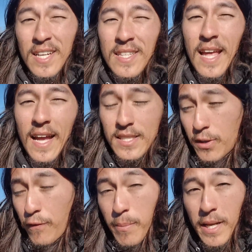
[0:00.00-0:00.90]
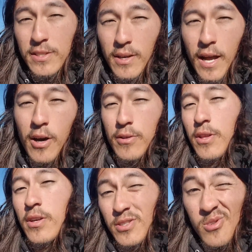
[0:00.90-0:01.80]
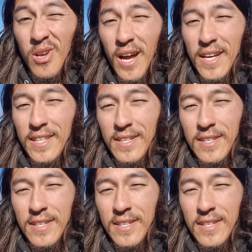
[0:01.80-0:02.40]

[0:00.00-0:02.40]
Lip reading: That's for mental health. You got it.